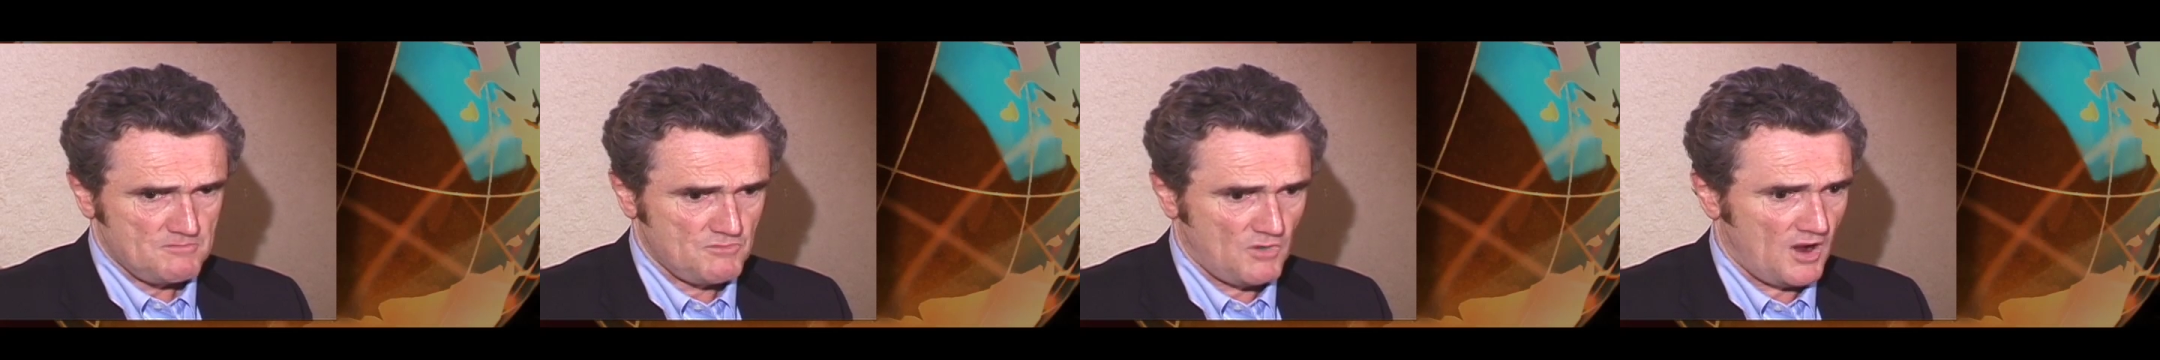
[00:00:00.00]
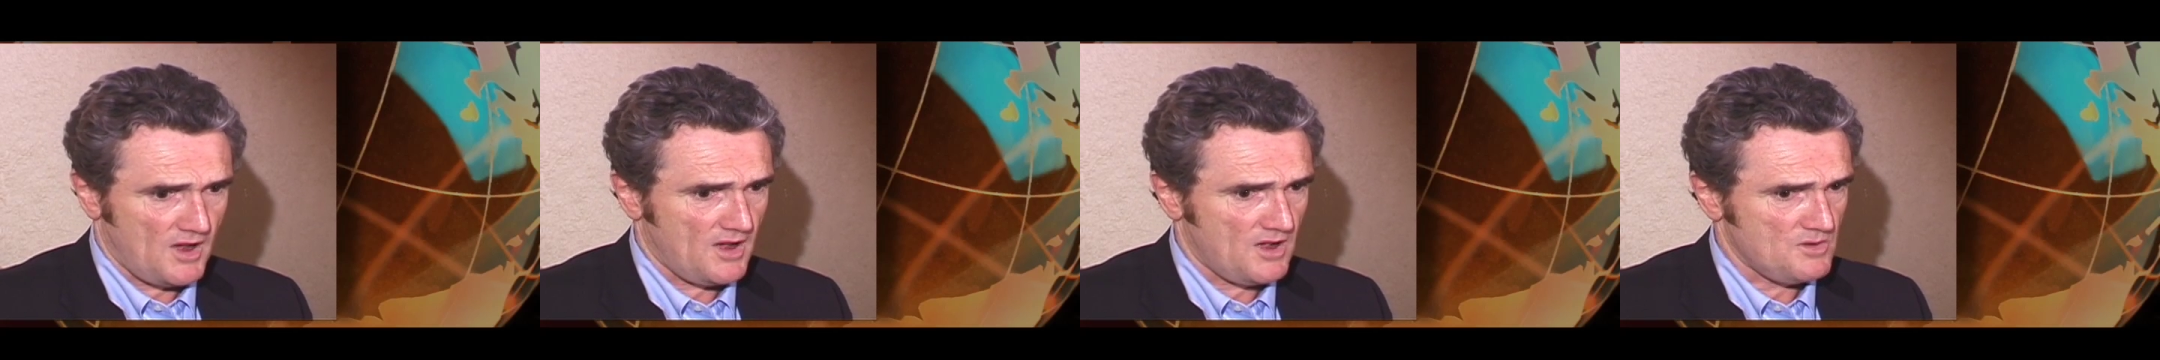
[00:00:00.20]

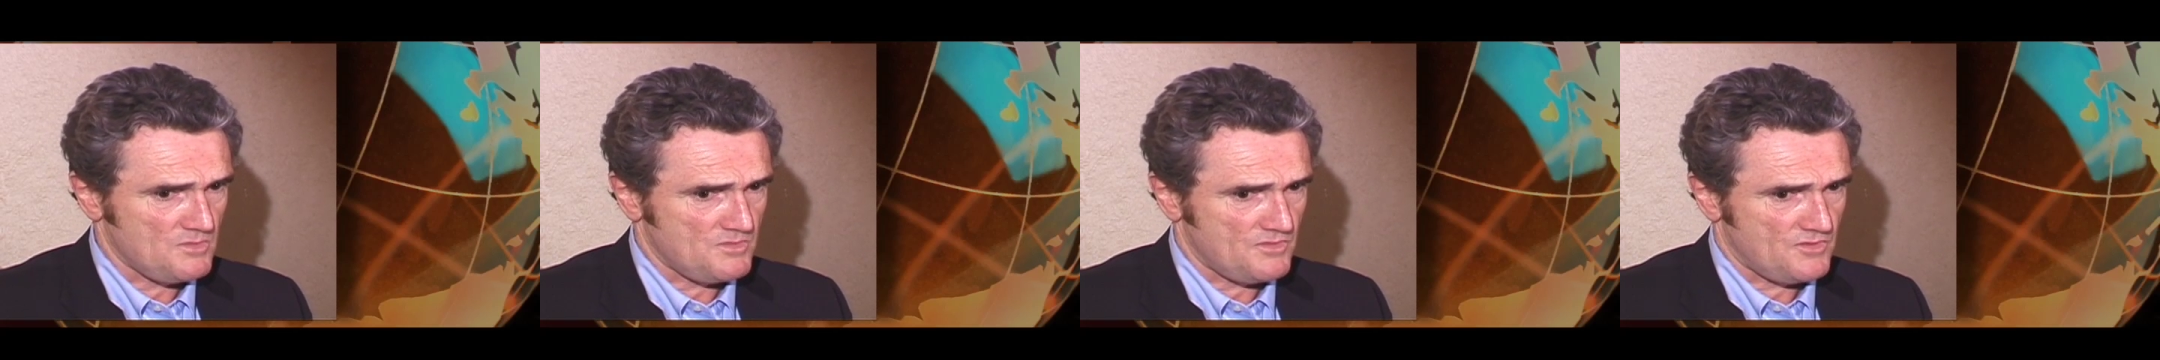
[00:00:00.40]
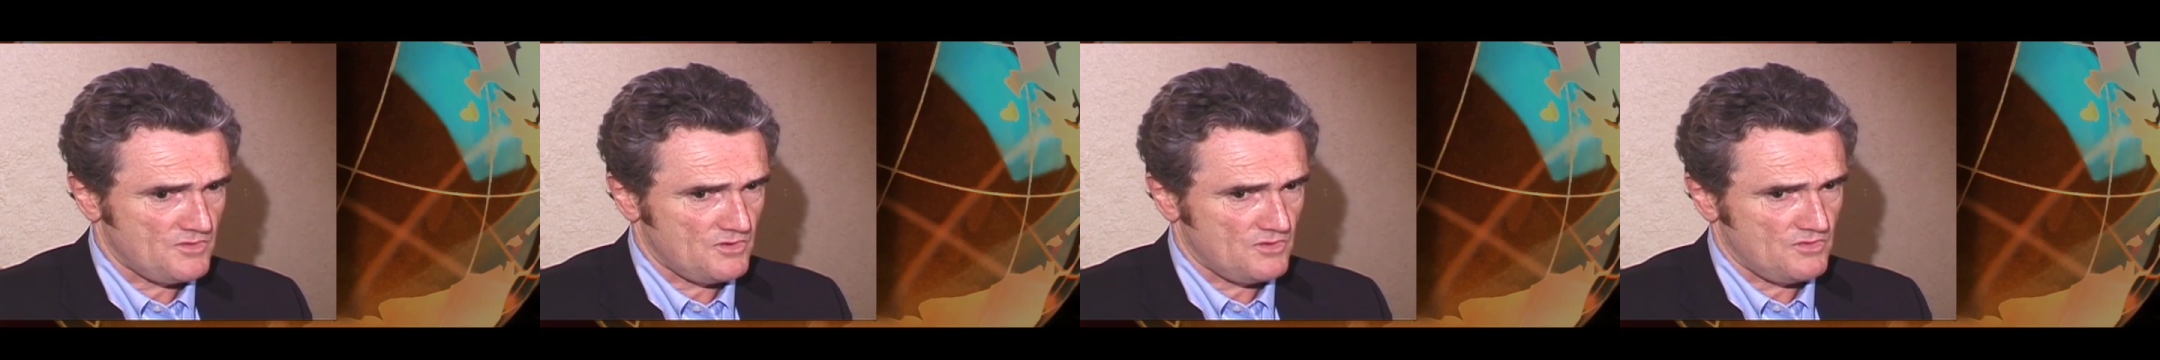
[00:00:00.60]
my
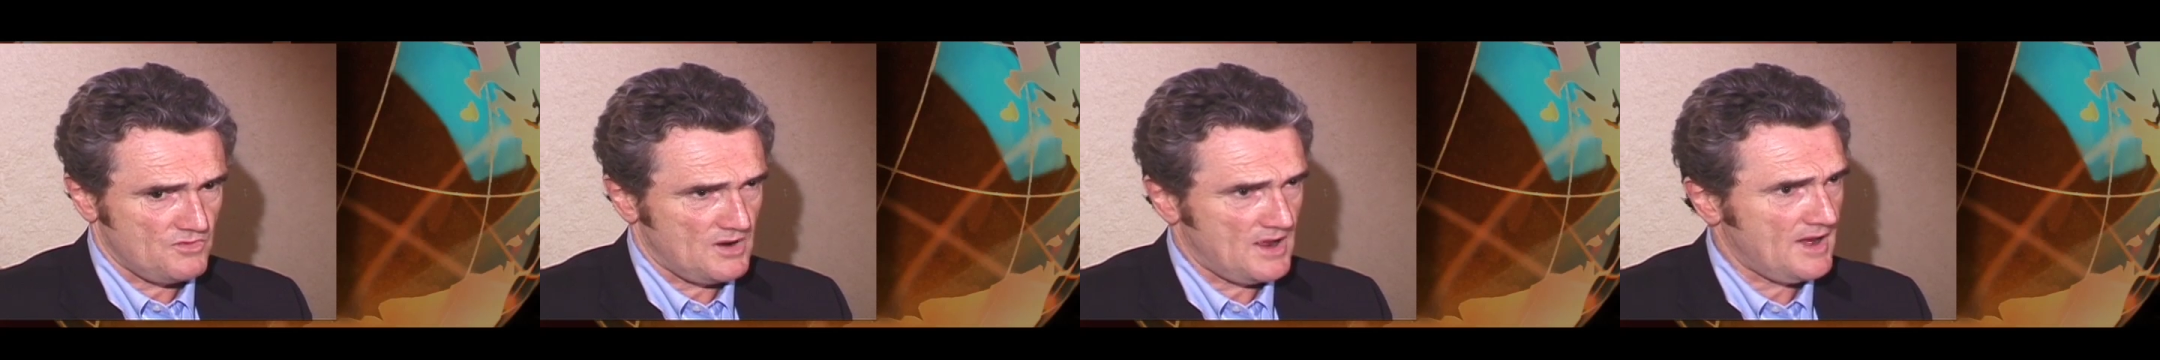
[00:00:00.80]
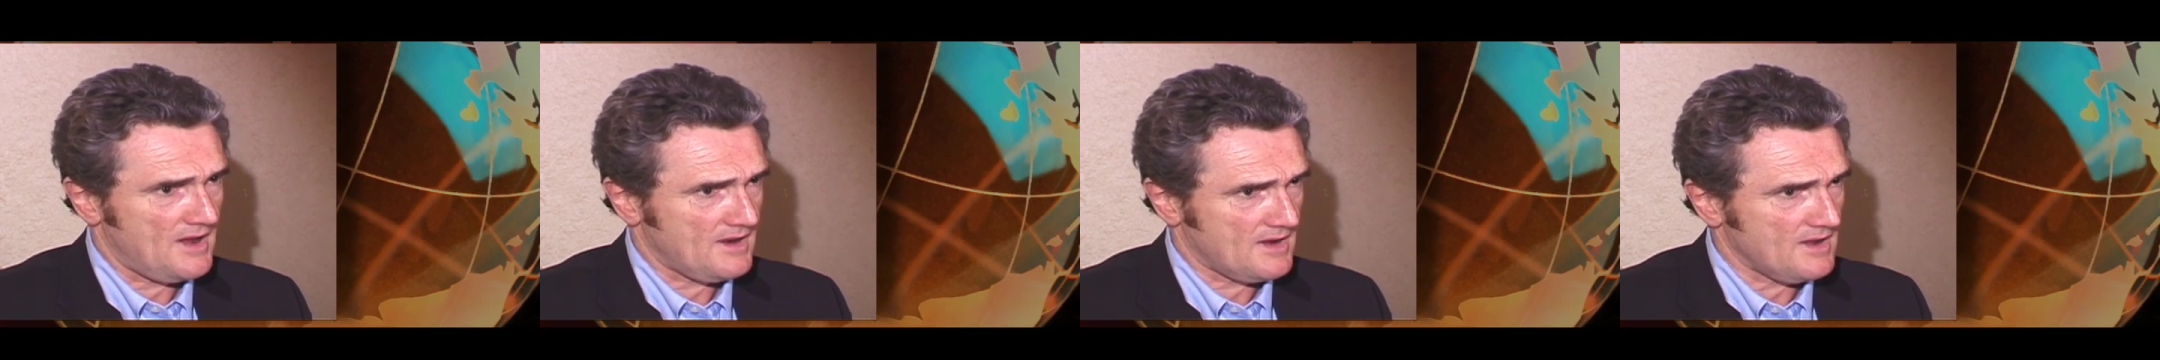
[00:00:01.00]
hope
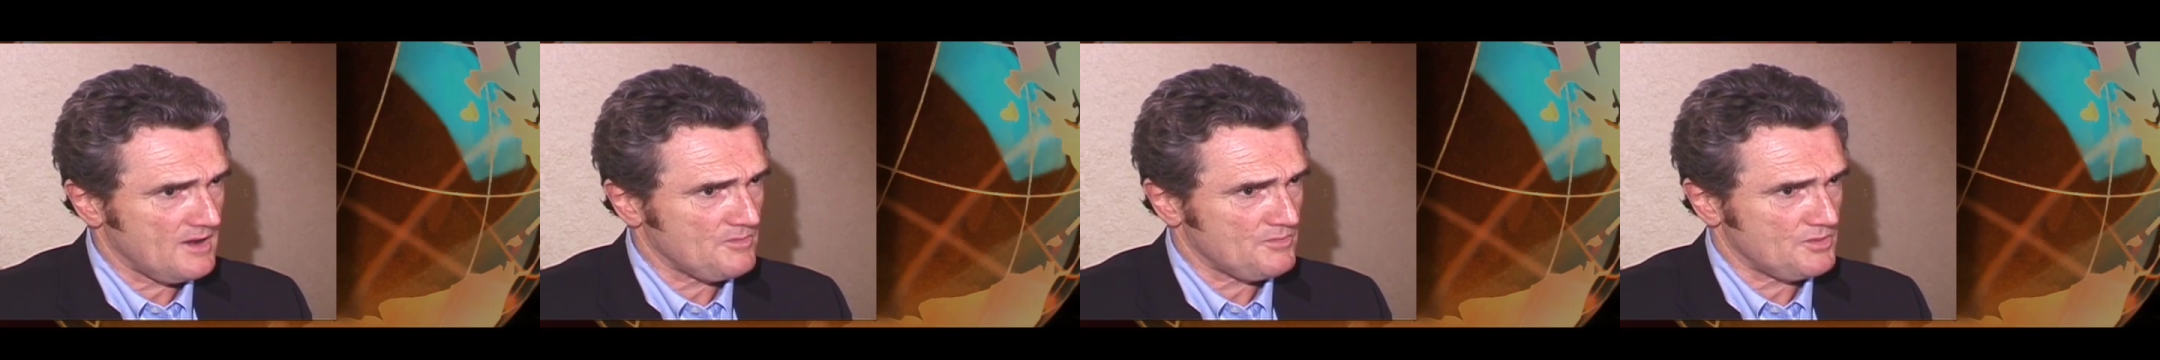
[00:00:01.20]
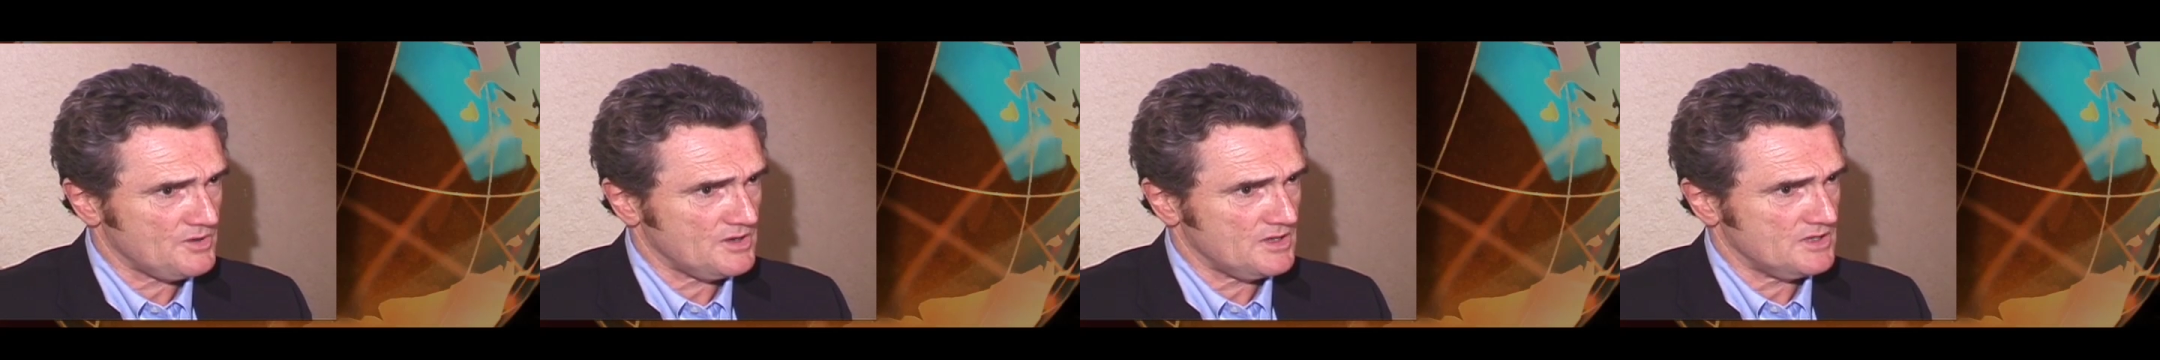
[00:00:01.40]
for our
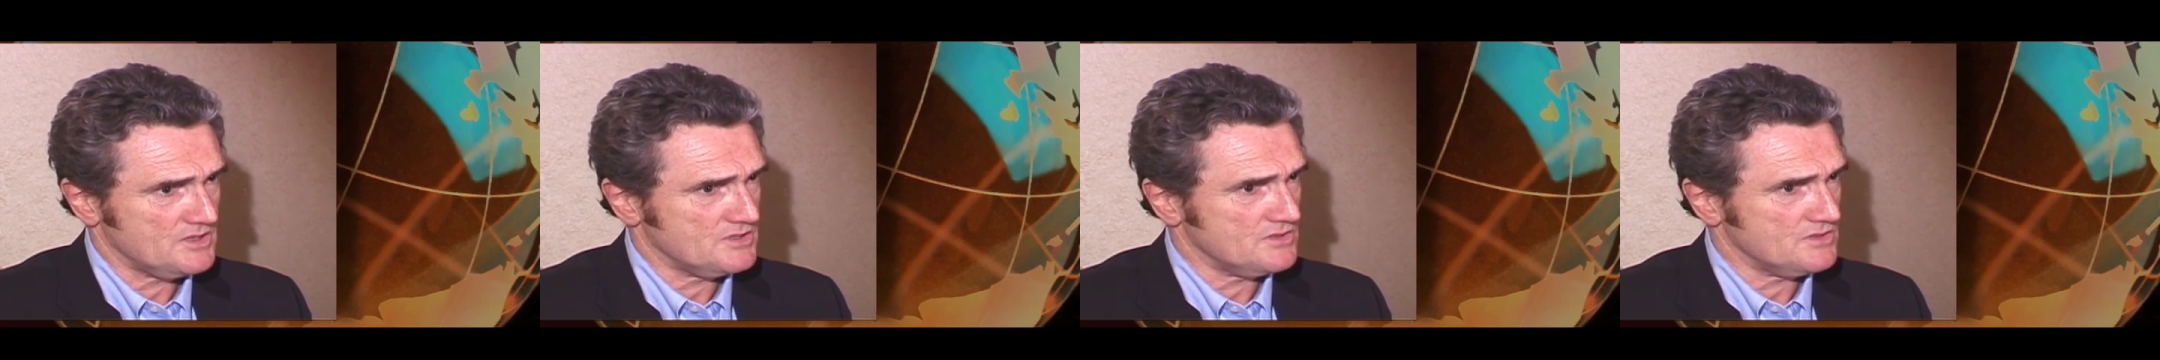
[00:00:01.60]
company